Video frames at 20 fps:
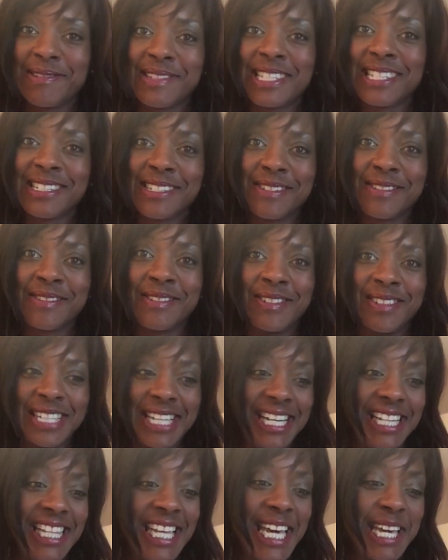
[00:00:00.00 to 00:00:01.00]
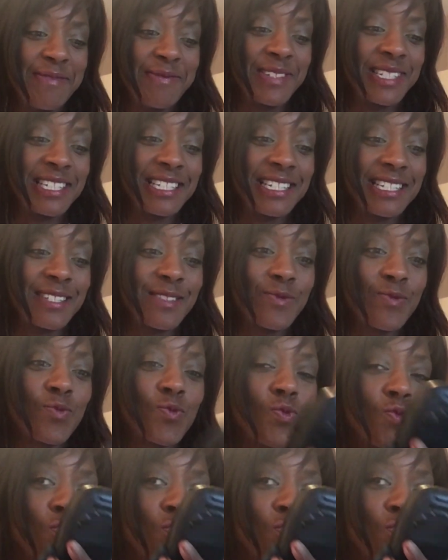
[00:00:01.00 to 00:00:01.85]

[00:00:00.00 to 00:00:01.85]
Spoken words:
we do all our labels.